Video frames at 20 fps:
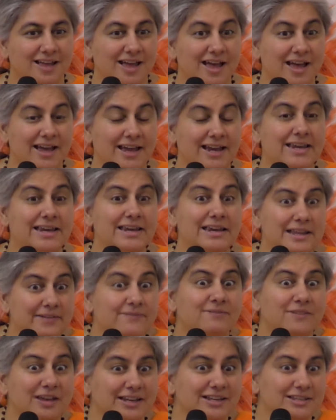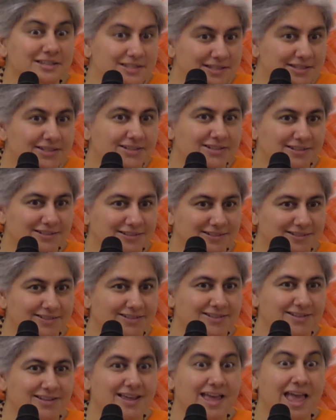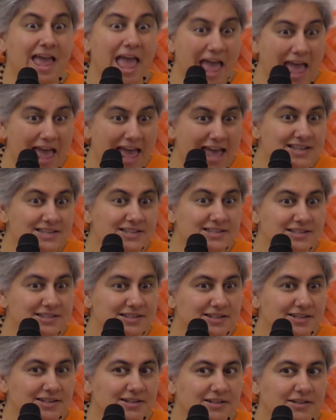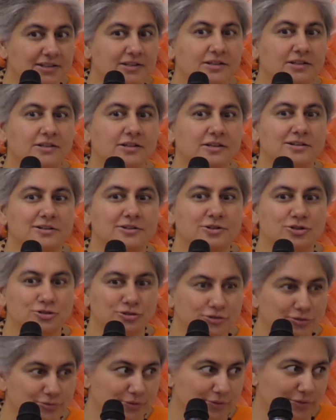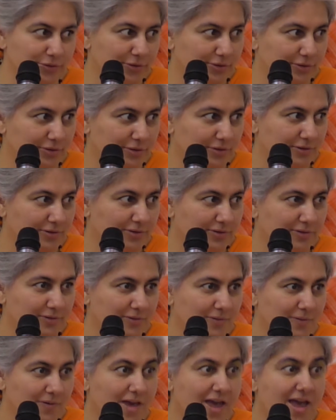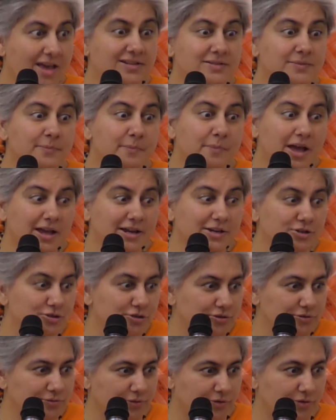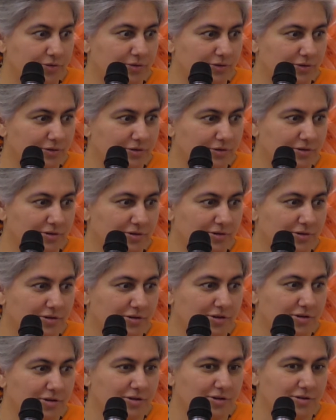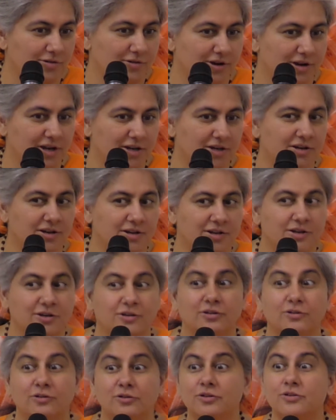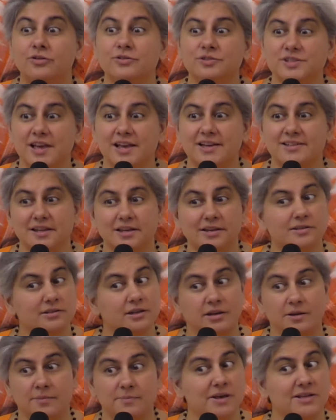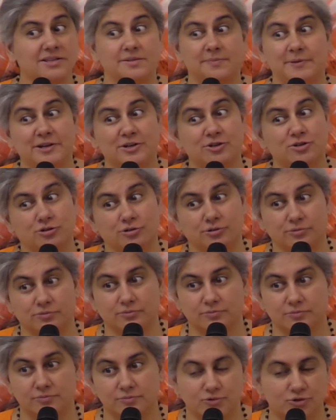Right? Guru says it, it must be true. Scripture says it, it must be true.